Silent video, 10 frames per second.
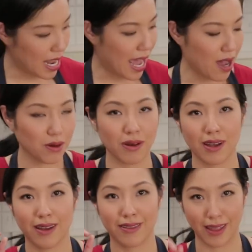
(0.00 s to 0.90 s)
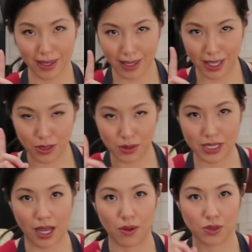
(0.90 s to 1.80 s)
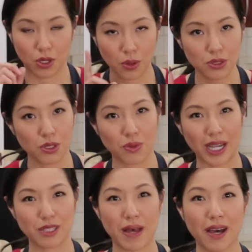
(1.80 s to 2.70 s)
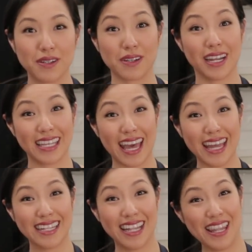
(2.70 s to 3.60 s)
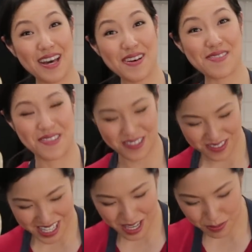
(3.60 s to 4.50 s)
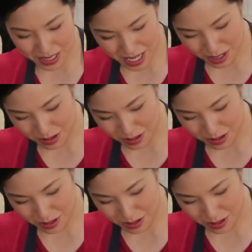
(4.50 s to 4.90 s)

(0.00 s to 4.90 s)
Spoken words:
Now, the key to jaew, toasted rice powder. Again, hello, we keep seeing